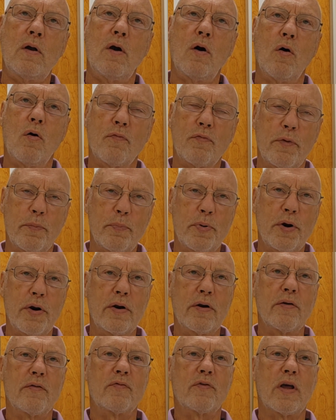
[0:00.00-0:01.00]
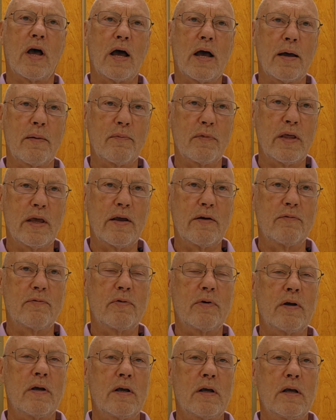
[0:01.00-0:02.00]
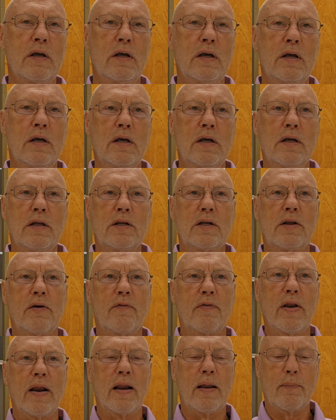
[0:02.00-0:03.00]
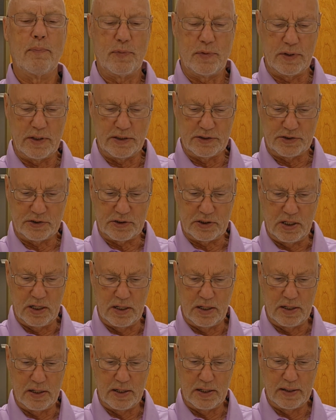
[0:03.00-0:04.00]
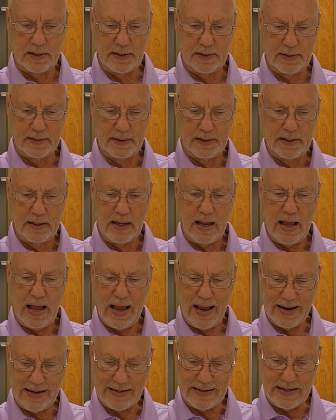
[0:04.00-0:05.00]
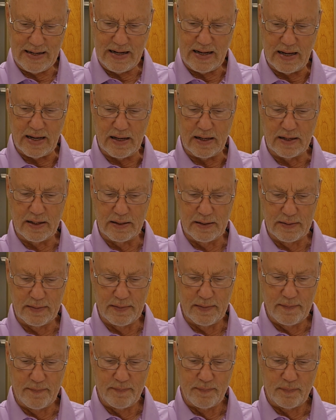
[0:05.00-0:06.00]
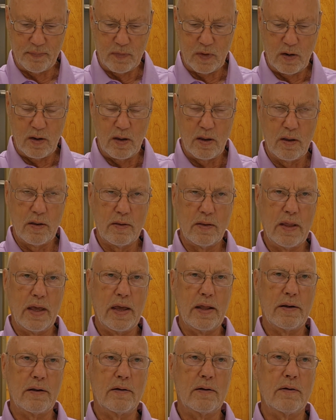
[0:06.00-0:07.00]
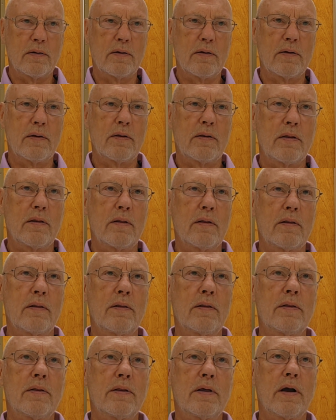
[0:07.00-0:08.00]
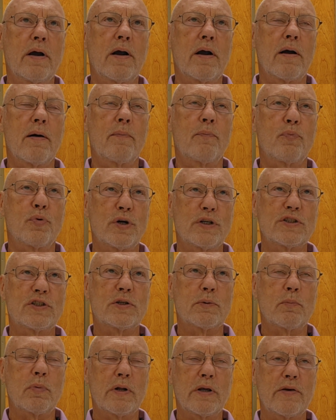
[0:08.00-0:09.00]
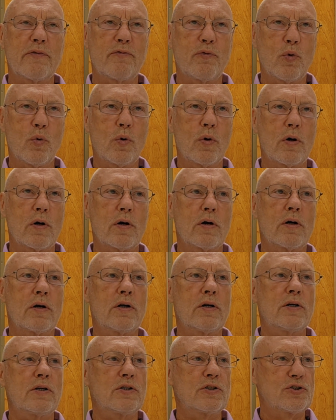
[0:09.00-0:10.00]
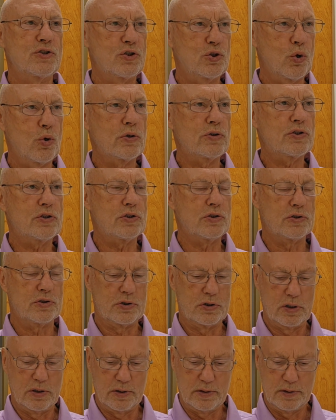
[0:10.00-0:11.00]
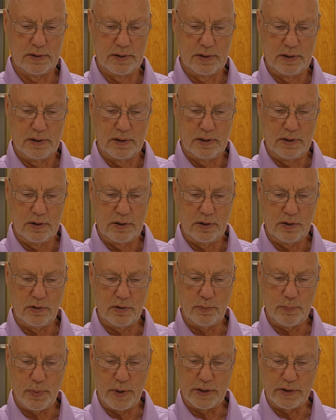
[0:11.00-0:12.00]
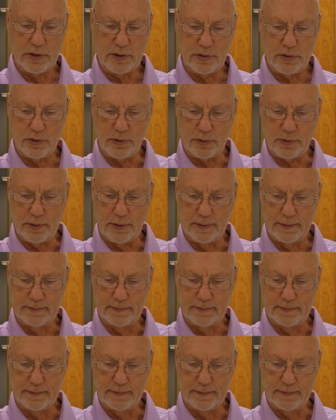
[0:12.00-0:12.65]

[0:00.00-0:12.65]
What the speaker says: over a period of time, they've developed this idea that there are principally four sources to the Pentateuch.